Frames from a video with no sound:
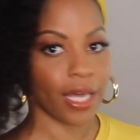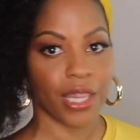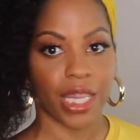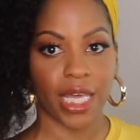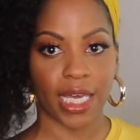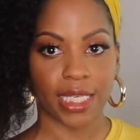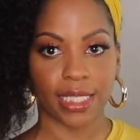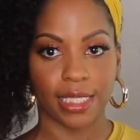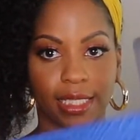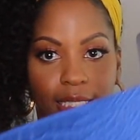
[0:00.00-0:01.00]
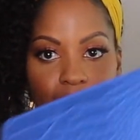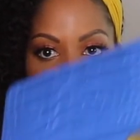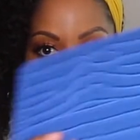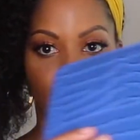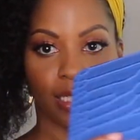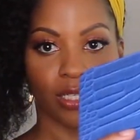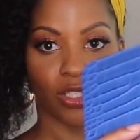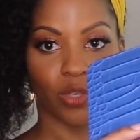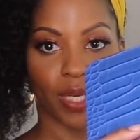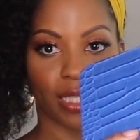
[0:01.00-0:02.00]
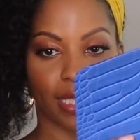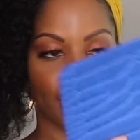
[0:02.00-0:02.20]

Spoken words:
this so we can see